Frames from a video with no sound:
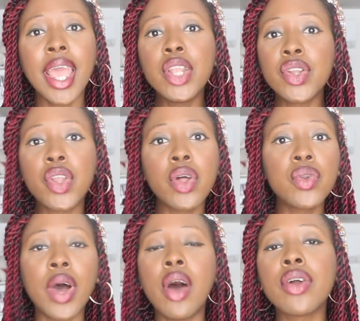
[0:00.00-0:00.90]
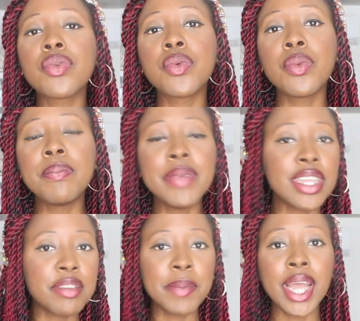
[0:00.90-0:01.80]
and you don't know how to
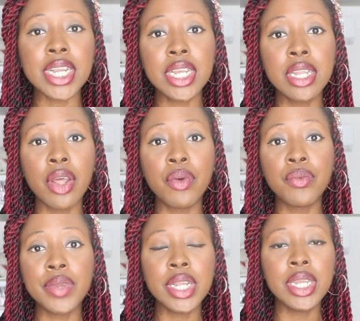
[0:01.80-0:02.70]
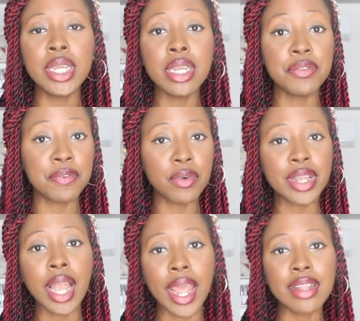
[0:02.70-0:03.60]
mix match in a really
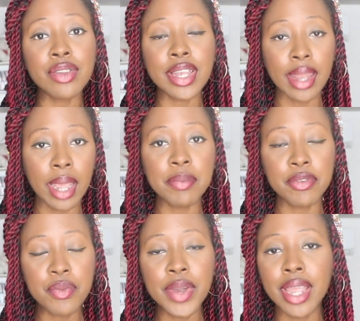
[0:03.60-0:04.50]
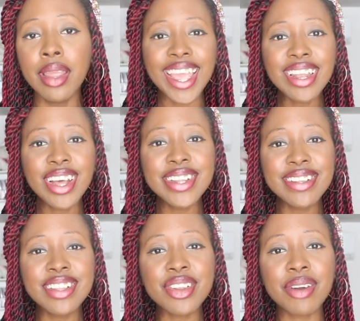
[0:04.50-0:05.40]
effortless type of way, get on a
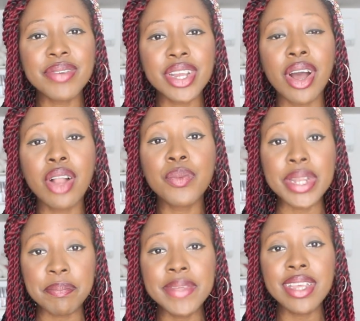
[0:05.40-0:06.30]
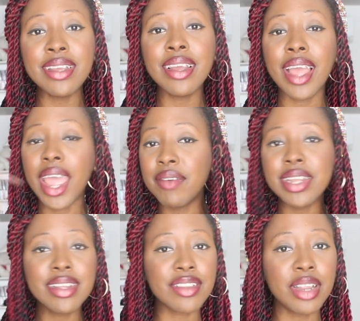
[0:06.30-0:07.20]
discovery call with me.
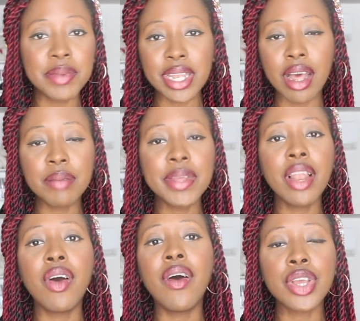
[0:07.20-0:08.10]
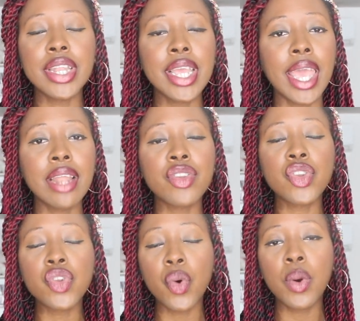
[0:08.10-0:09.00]
Everything is gonna be down below. You're gonna get
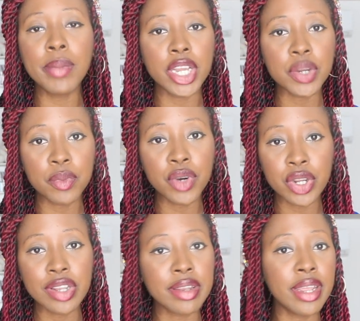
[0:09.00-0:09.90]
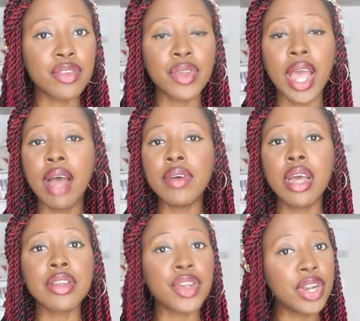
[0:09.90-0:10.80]
so much more good things. You have
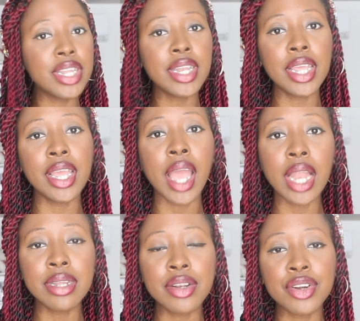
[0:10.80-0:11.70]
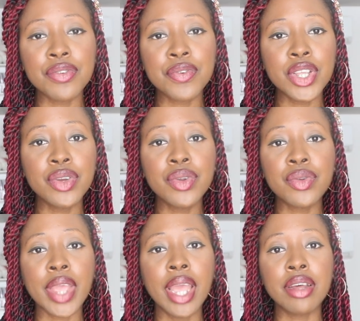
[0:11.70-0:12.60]
a 30-day calendar for you
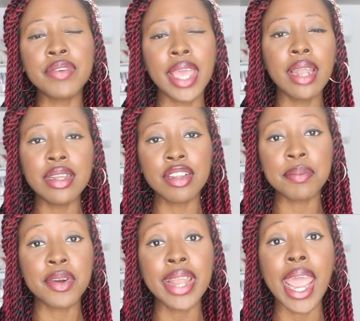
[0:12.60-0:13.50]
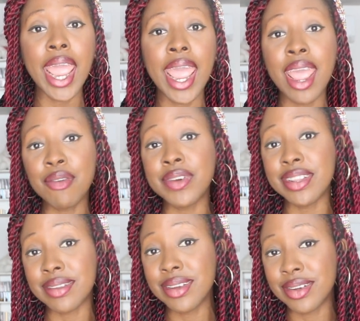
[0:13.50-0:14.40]
to kind of get inspired
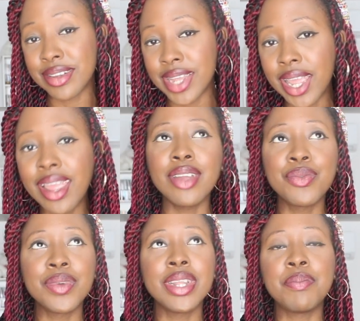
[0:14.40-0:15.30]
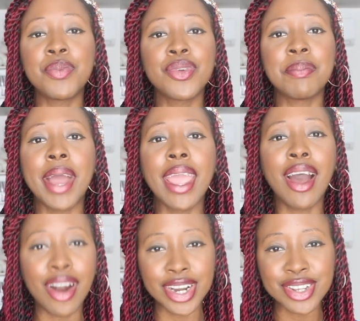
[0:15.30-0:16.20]
every single day. I really put my
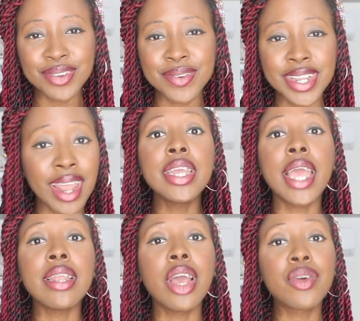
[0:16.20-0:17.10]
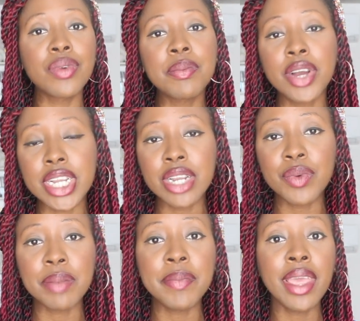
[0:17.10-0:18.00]
heart to it. Gonna get a group coaching
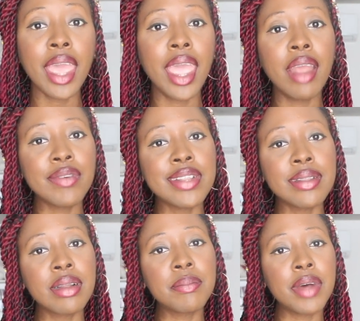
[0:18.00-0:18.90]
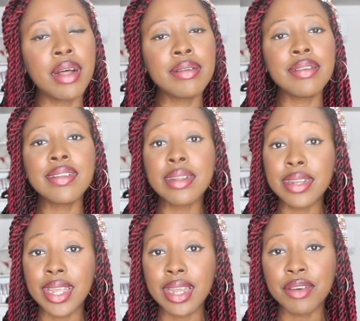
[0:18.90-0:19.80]
with me every single month till
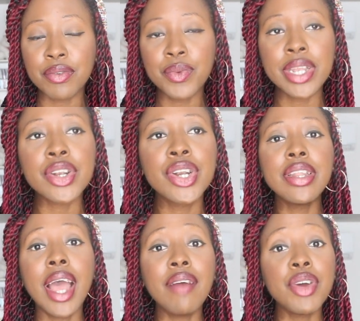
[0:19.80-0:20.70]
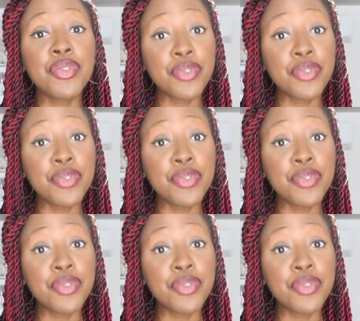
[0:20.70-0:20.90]
the end of winter. Gonna have a